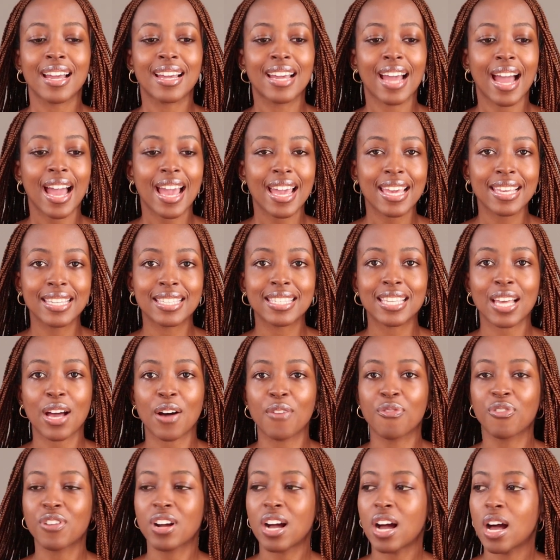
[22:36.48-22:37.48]
Guys
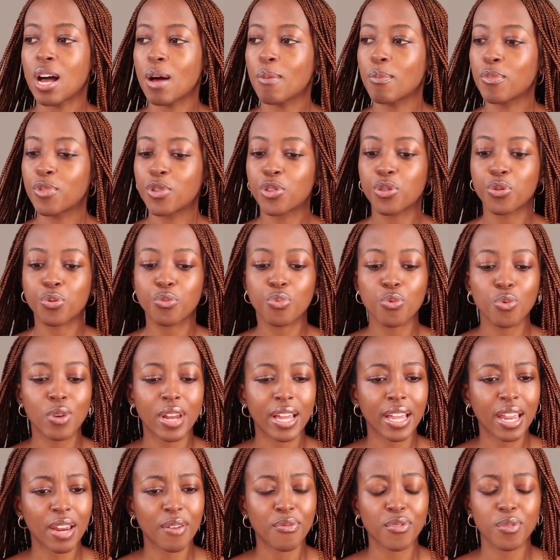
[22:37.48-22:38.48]
have come through,
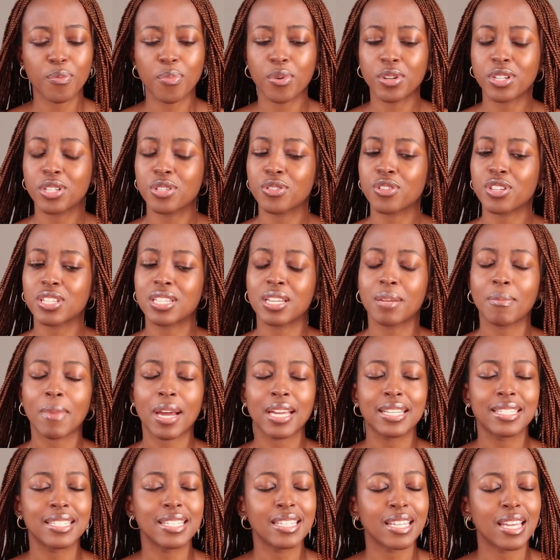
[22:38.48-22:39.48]
like everybody is just in
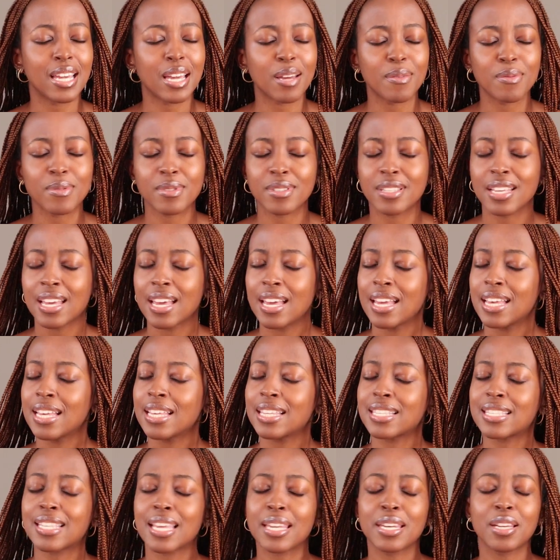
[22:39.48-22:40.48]
my DMs,
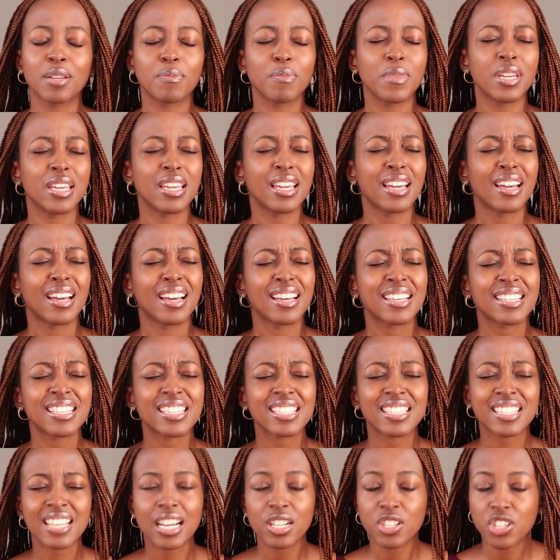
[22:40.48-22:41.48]
sending me
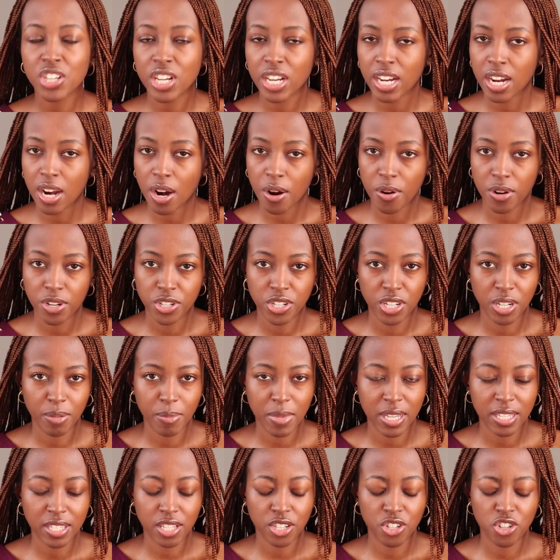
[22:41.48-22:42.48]
such encouraging
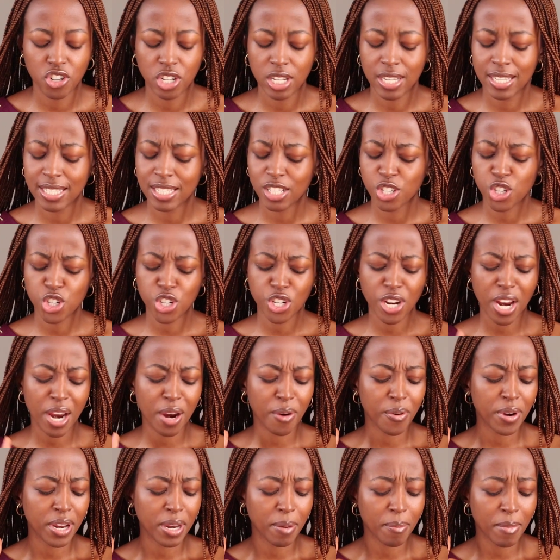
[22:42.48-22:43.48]
messages,
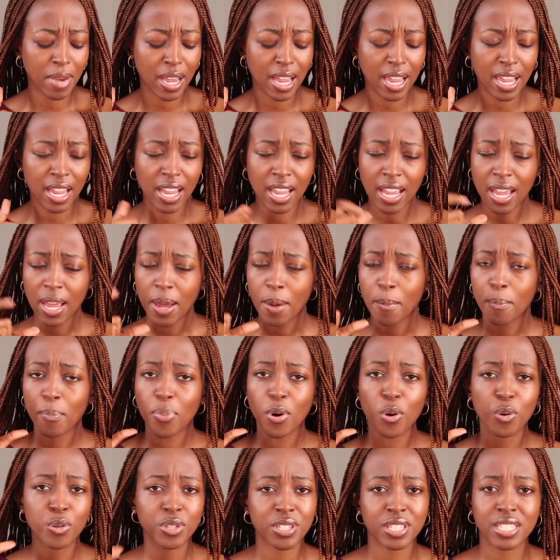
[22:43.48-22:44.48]
sharing my
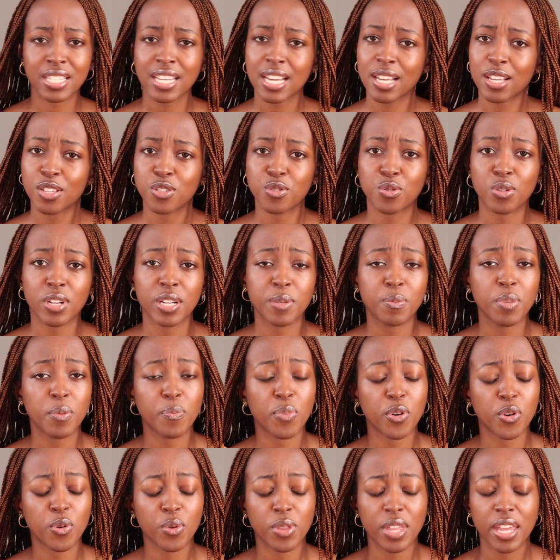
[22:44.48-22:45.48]
posters to let
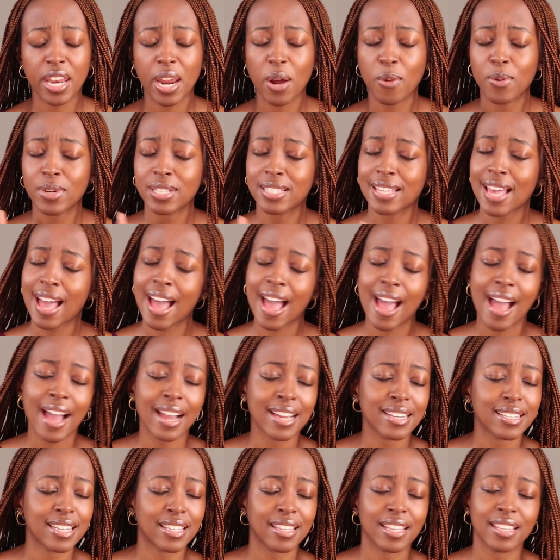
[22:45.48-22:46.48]
people know that I was
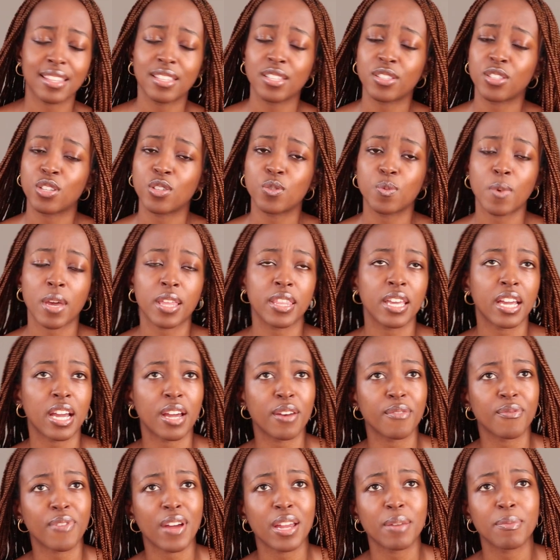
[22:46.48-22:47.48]
hacked and that this is where they
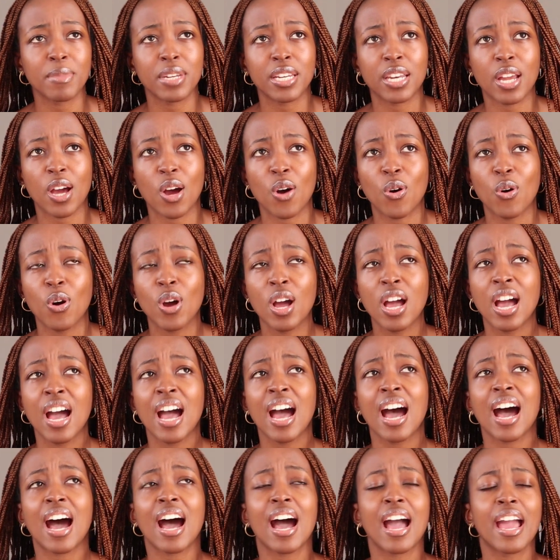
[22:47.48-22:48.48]
can find me now.
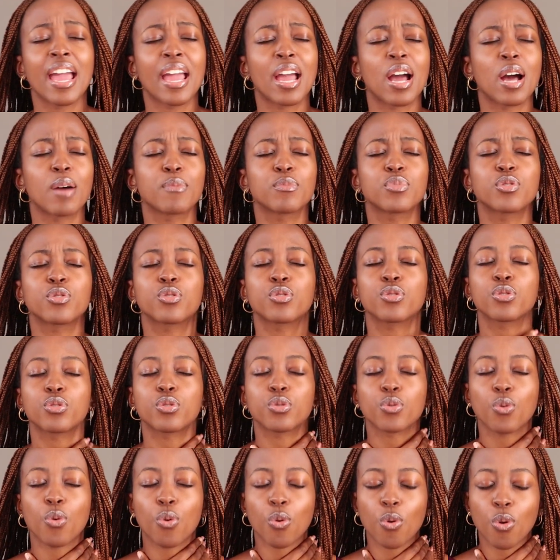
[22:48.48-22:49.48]
I am
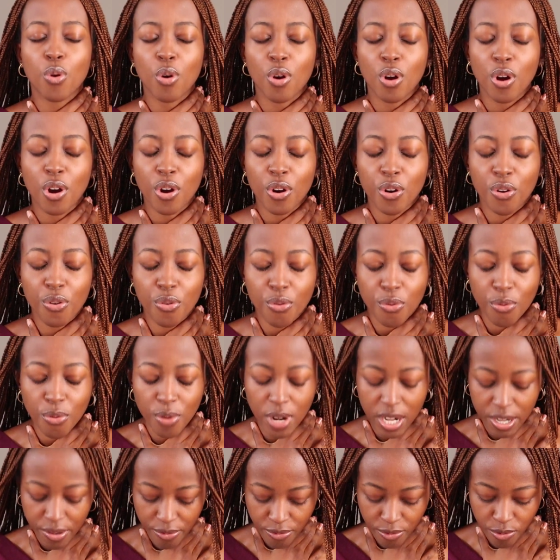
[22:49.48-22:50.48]
so
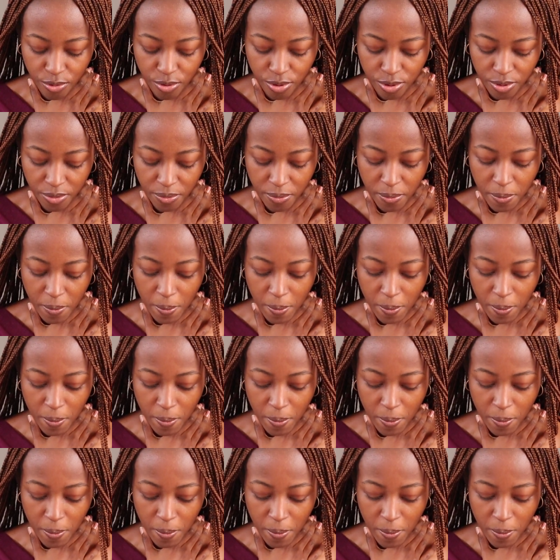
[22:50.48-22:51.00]
grateful.